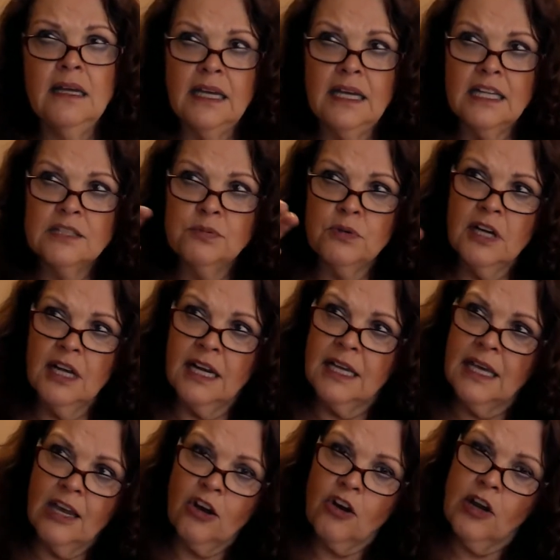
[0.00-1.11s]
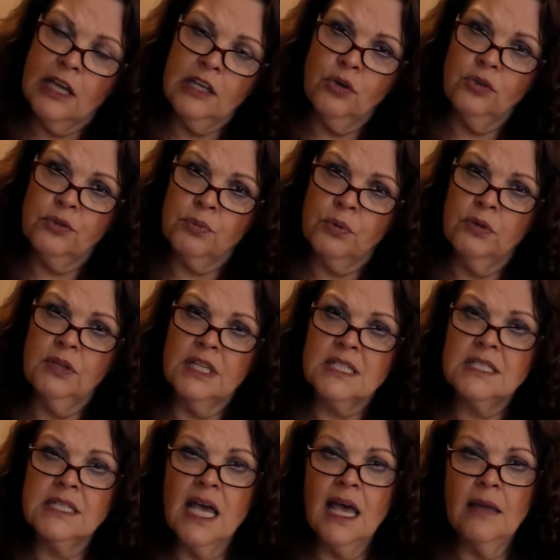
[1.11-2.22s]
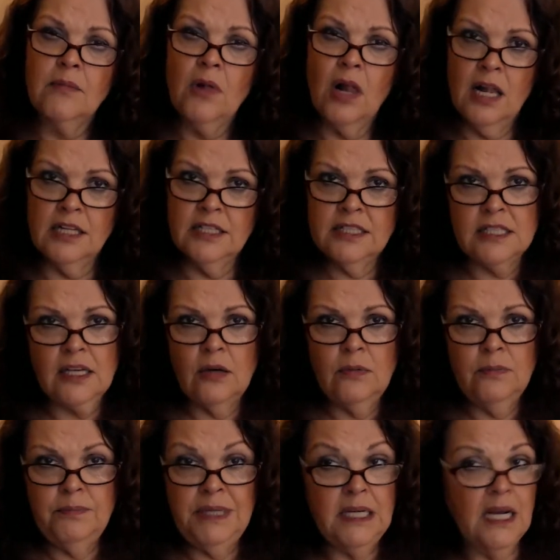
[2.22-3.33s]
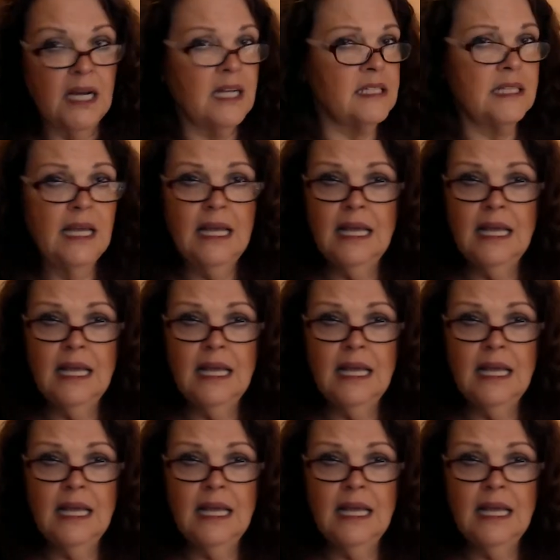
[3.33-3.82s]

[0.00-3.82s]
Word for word: it's we're going to carry you through this time also because